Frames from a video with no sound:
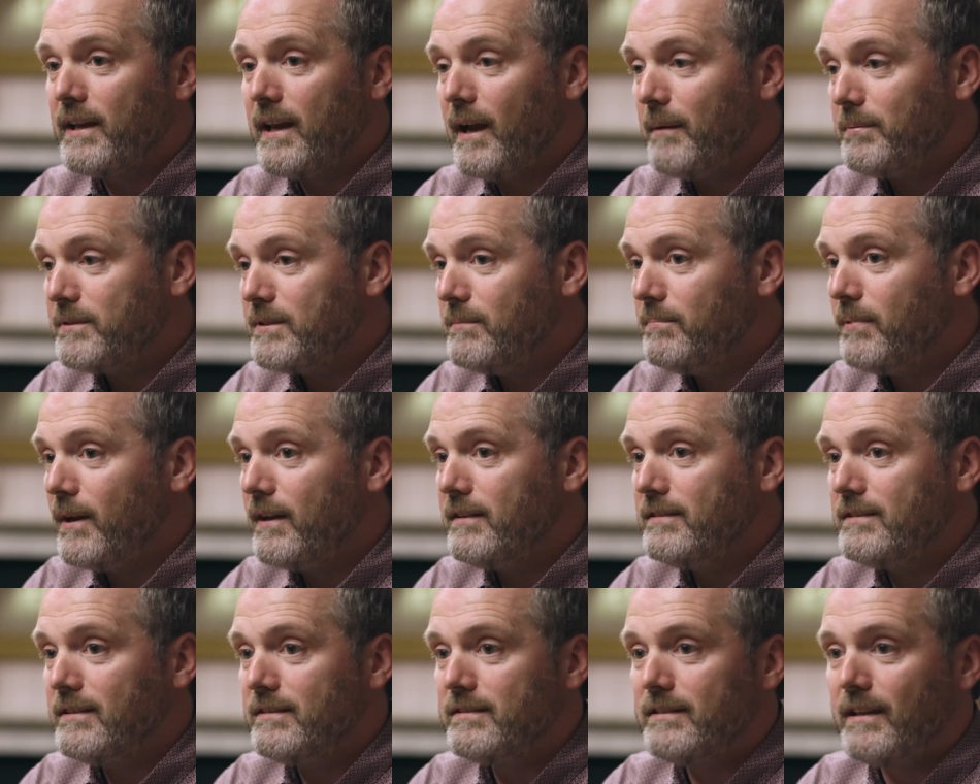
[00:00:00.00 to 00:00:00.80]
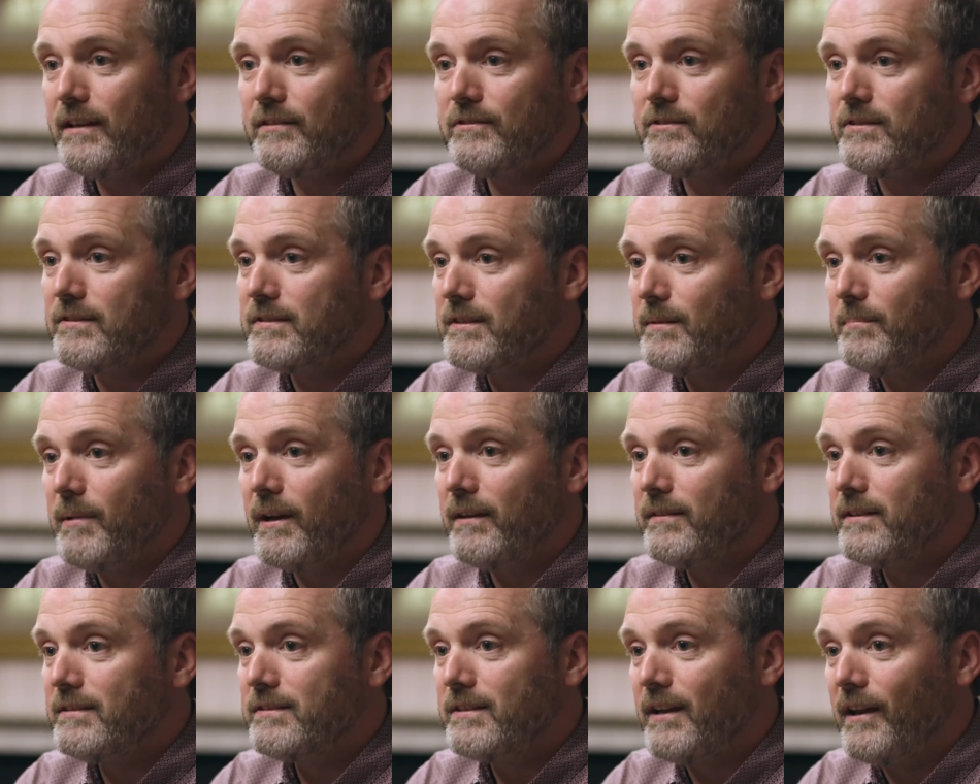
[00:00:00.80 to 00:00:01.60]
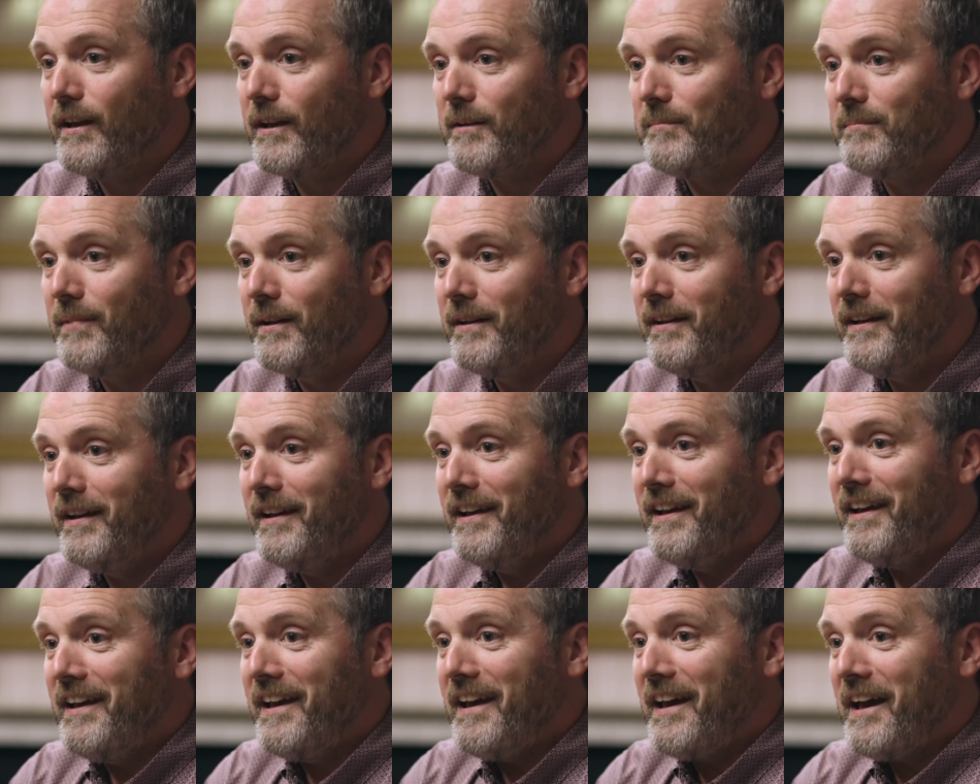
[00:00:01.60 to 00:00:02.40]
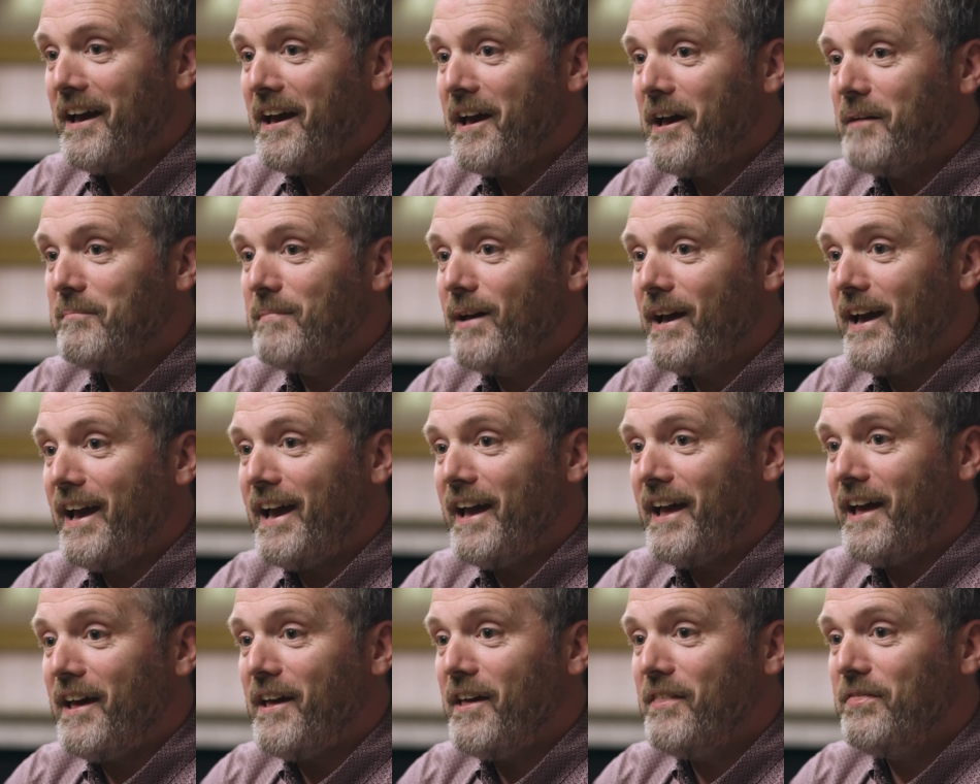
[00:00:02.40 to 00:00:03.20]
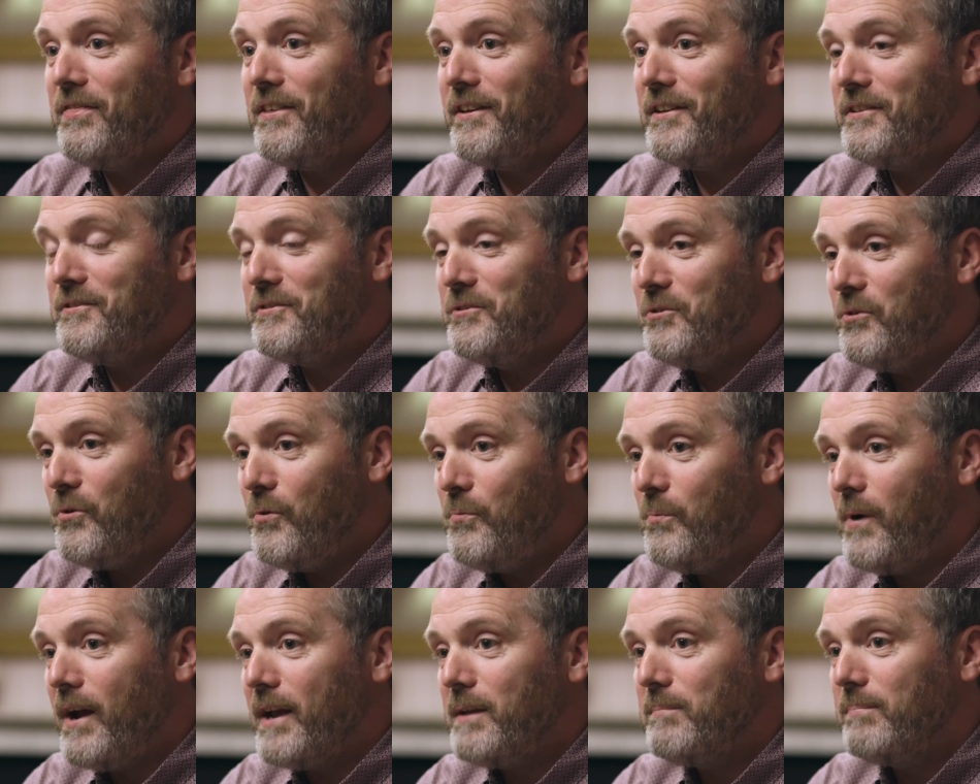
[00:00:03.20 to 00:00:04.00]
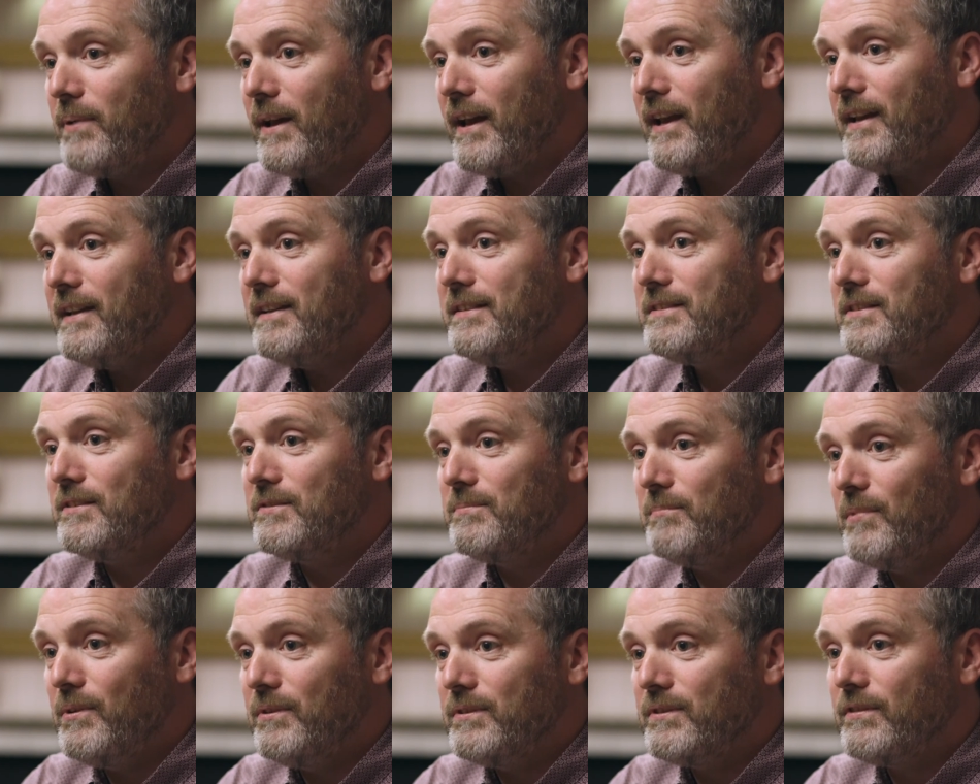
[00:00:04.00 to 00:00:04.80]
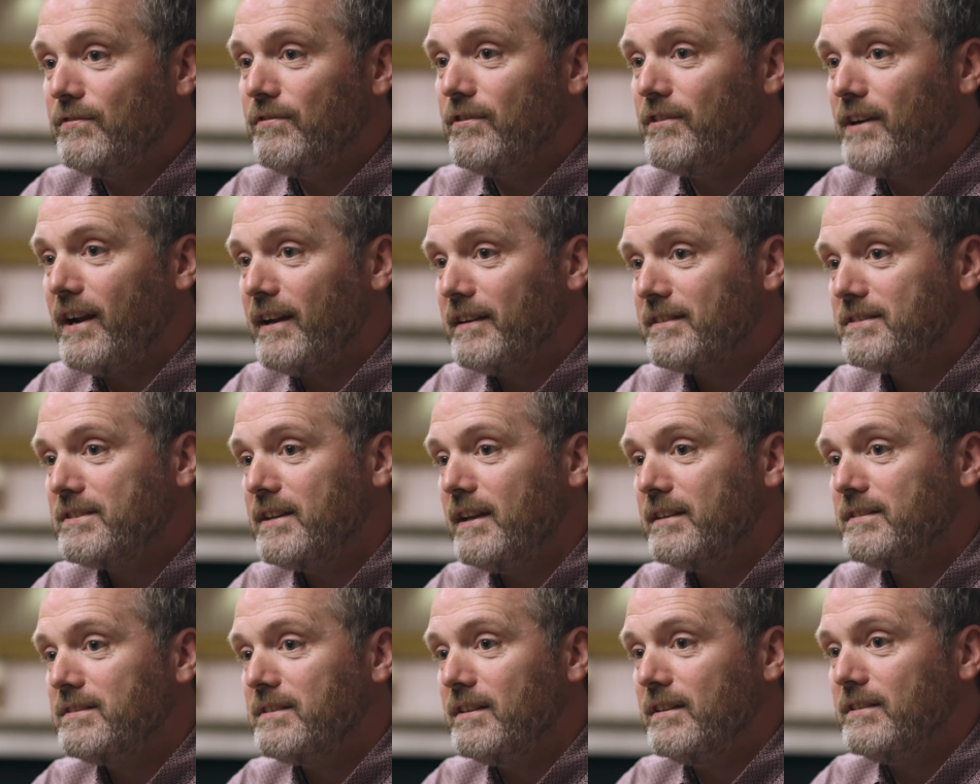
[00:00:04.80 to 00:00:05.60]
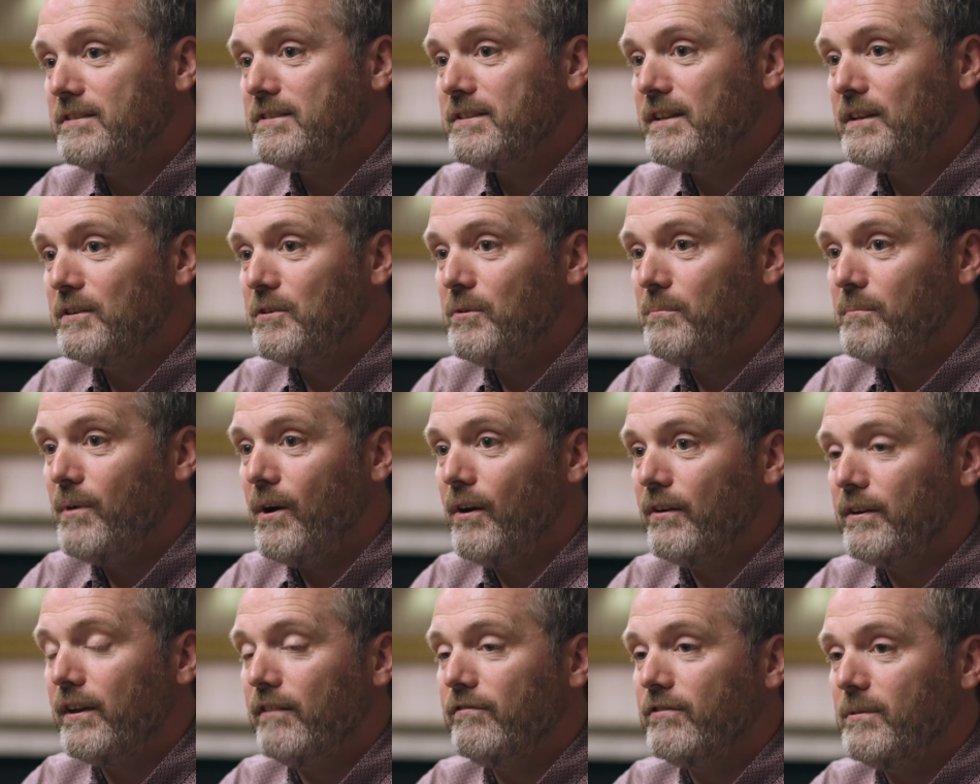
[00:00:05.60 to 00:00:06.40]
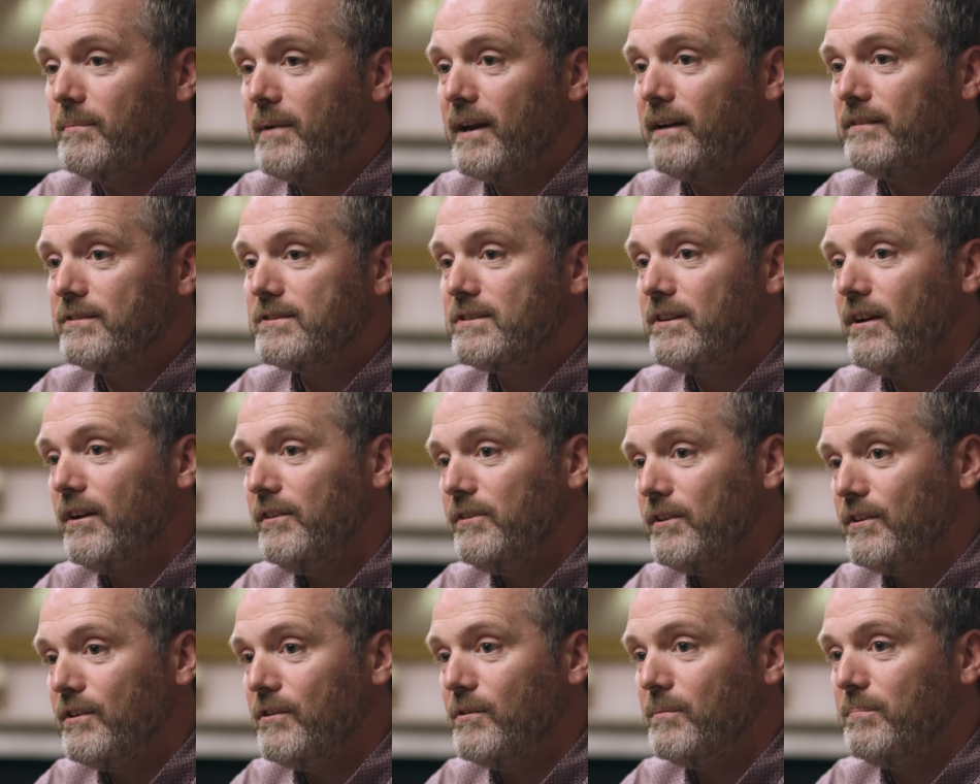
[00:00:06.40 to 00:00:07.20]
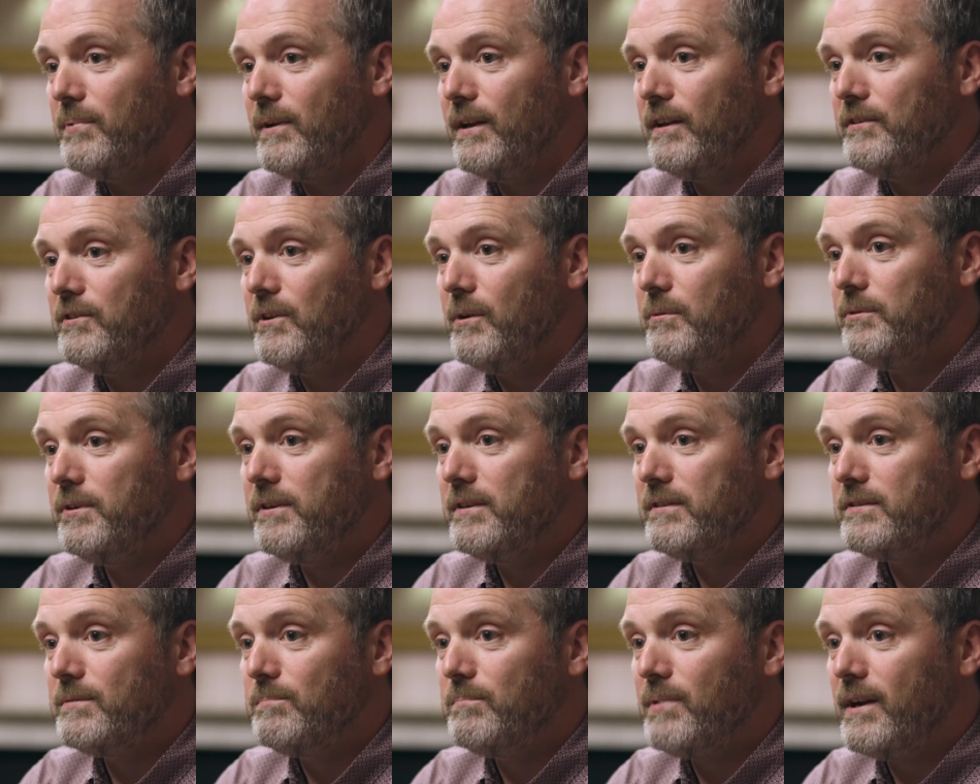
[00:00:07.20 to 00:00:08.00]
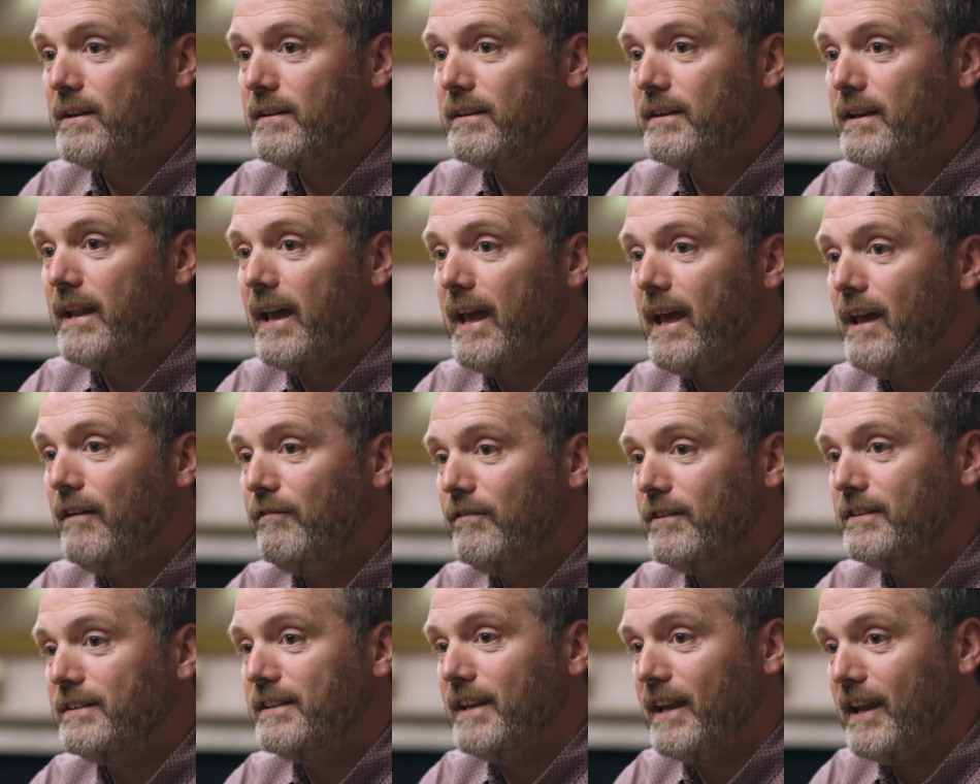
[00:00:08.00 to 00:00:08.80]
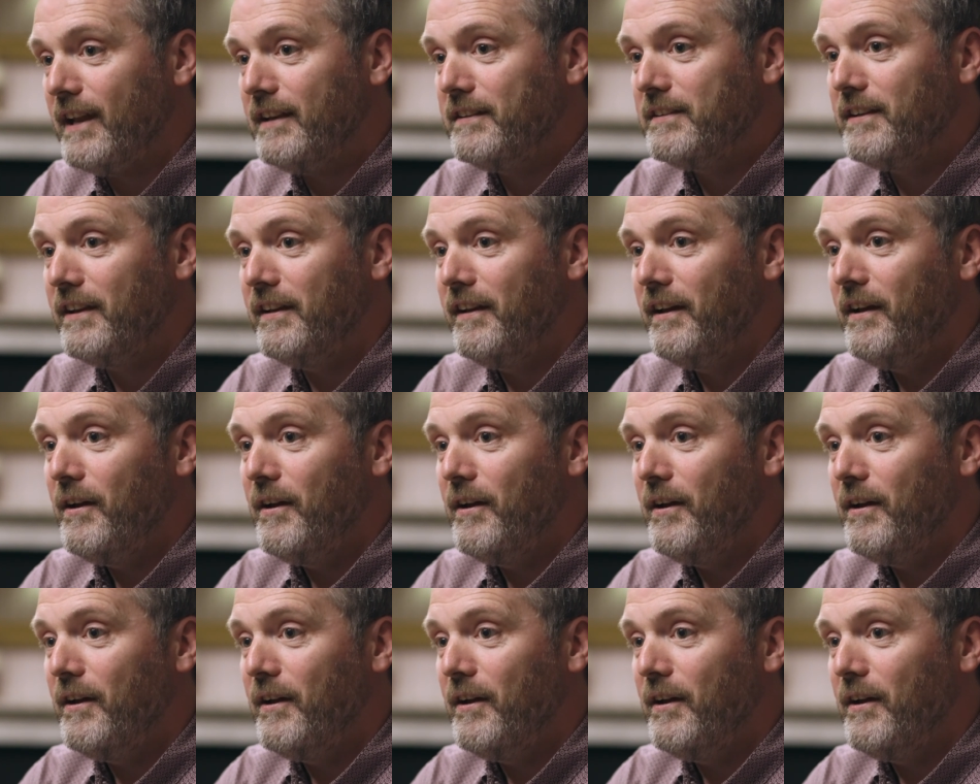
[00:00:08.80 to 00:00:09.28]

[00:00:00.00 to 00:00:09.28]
capita basis, they're just about the same. Um, and that Norway pays as much for access to the single market from outside the European Union as Britain ever did